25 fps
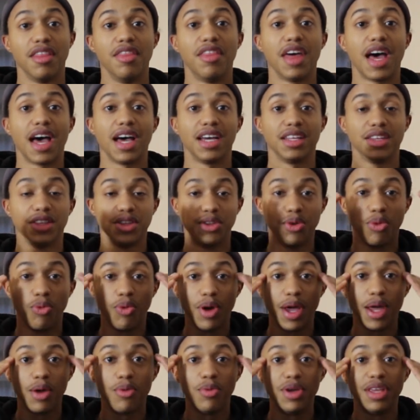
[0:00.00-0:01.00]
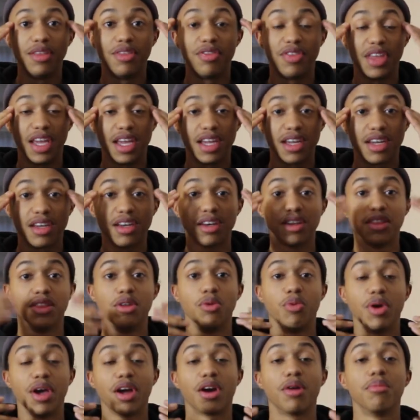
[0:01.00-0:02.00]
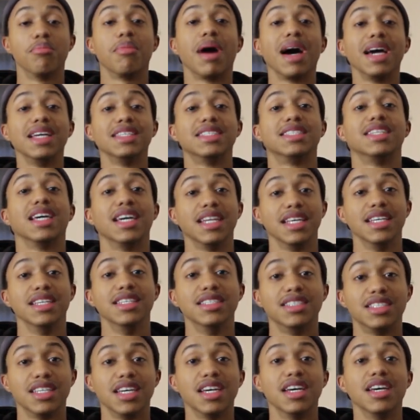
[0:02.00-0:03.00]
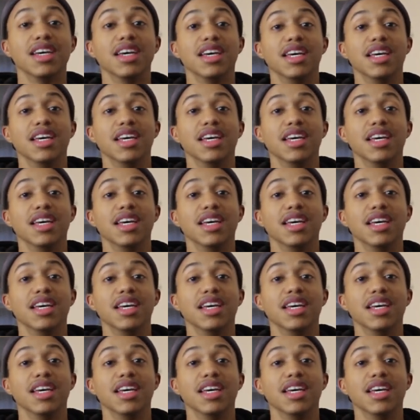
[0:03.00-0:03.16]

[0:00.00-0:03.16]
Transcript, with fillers: that the way we think, the way our mindset is,